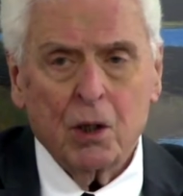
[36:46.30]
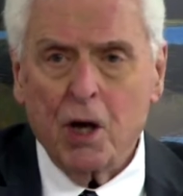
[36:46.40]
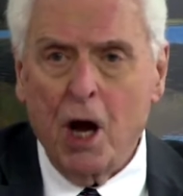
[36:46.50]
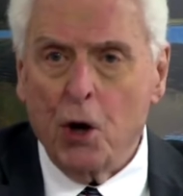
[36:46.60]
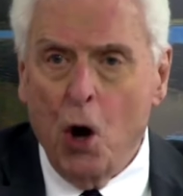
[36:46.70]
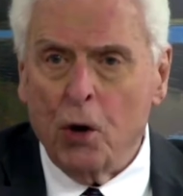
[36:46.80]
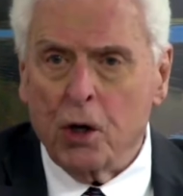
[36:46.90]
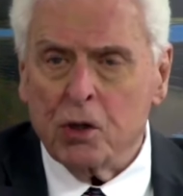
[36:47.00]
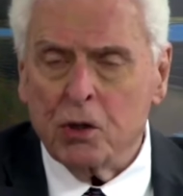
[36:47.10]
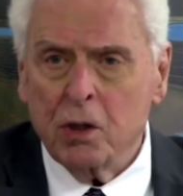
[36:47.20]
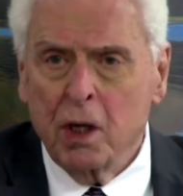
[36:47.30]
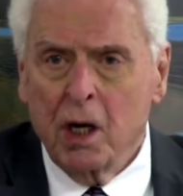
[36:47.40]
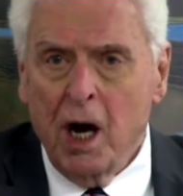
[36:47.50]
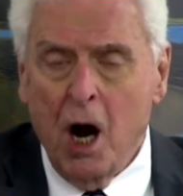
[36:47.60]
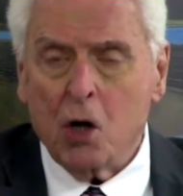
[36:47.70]
Now notice
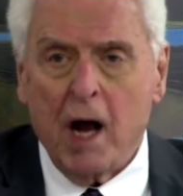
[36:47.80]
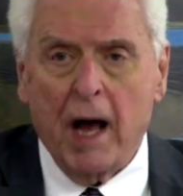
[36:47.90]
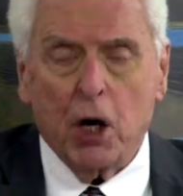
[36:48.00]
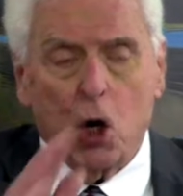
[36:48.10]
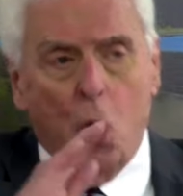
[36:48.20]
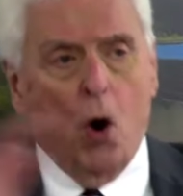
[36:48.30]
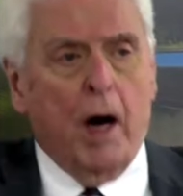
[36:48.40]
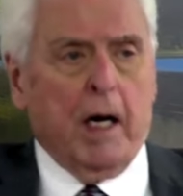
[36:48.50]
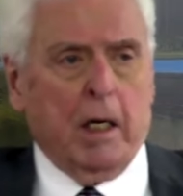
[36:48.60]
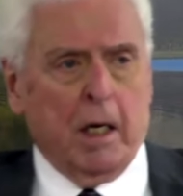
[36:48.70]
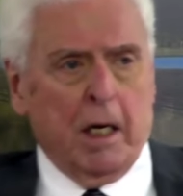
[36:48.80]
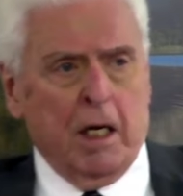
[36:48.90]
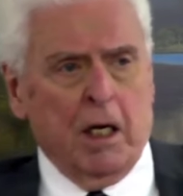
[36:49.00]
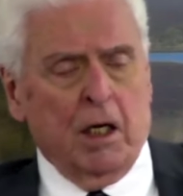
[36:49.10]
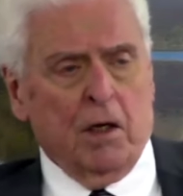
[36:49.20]
how
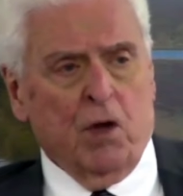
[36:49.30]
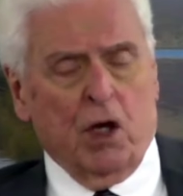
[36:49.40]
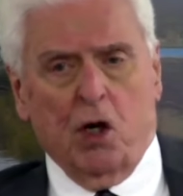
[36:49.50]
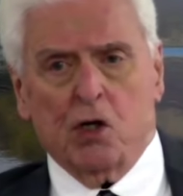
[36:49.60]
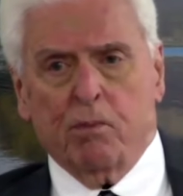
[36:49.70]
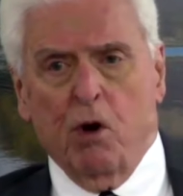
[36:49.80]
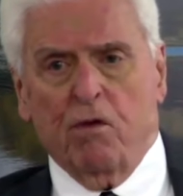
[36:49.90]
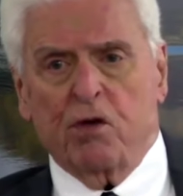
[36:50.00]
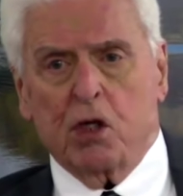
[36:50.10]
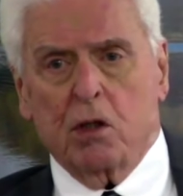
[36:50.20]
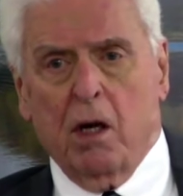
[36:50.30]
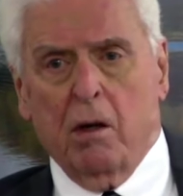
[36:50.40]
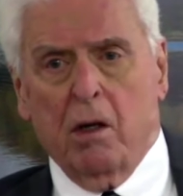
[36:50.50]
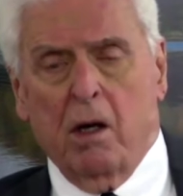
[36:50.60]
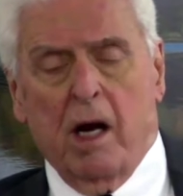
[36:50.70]
categorically that this moves
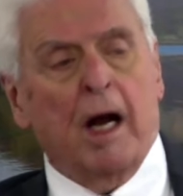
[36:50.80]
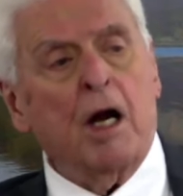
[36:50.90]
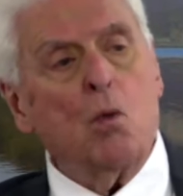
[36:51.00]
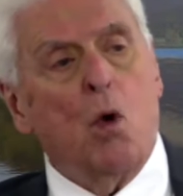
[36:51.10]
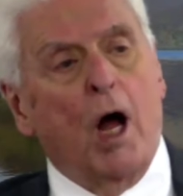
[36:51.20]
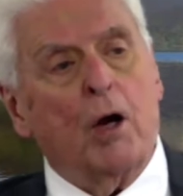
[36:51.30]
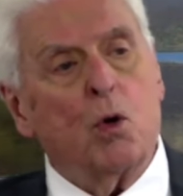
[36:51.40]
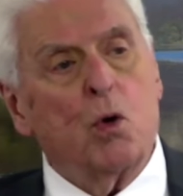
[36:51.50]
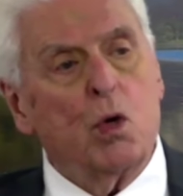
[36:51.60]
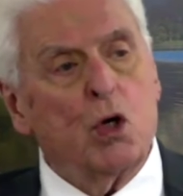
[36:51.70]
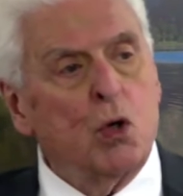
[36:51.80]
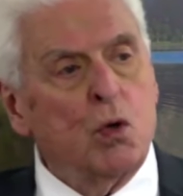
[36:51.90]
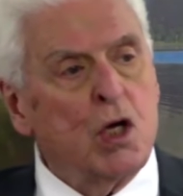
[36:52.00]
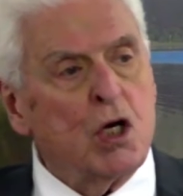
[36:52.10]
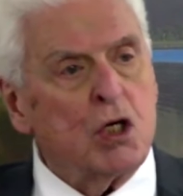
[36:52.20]
anyone who would do
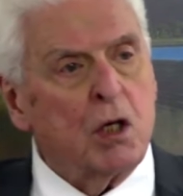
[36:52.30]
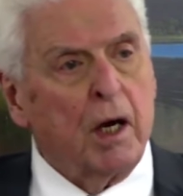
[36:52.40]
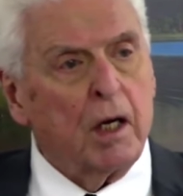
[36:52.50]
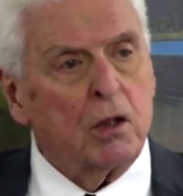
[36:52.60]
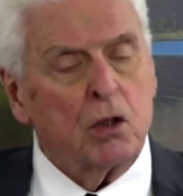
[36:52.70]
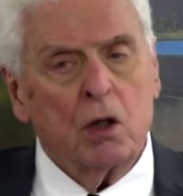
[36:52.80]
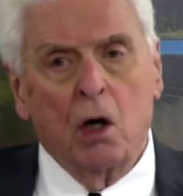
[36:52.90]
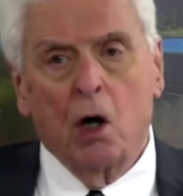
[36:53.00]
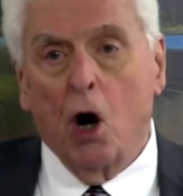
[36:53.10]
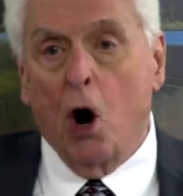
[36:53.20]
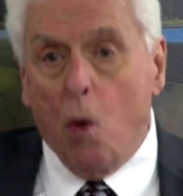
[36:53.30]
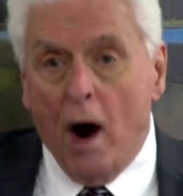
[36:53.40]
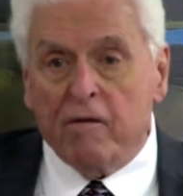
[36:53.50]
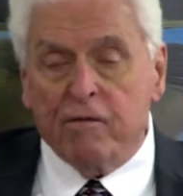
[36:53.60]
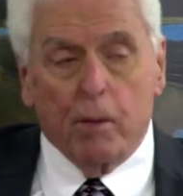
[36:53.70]
these things
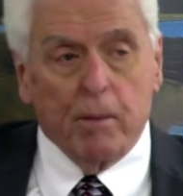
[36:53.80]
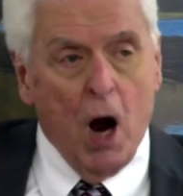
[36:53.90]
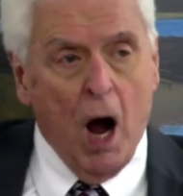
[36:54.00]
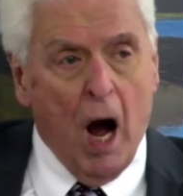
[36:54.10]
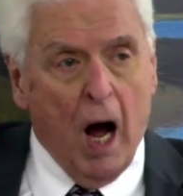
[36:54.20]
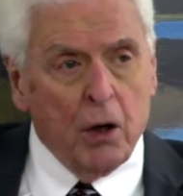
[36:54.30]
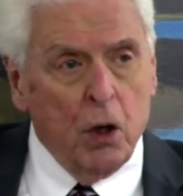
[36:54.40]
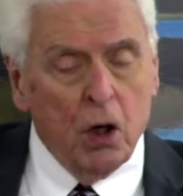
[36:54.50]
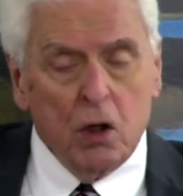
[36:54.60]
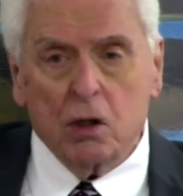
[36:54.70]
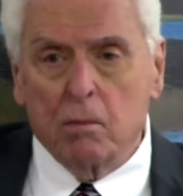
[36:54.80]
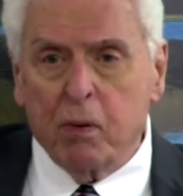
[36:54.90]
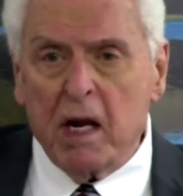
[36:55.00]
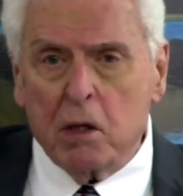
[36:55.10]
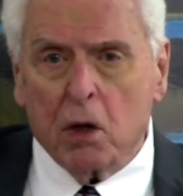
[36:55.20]
away from God
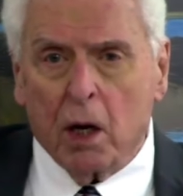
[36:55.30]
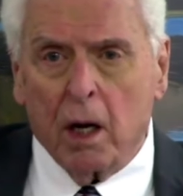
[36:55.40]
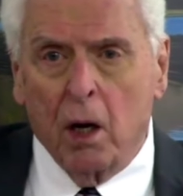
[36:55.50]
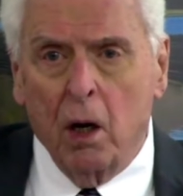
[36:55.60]
completely.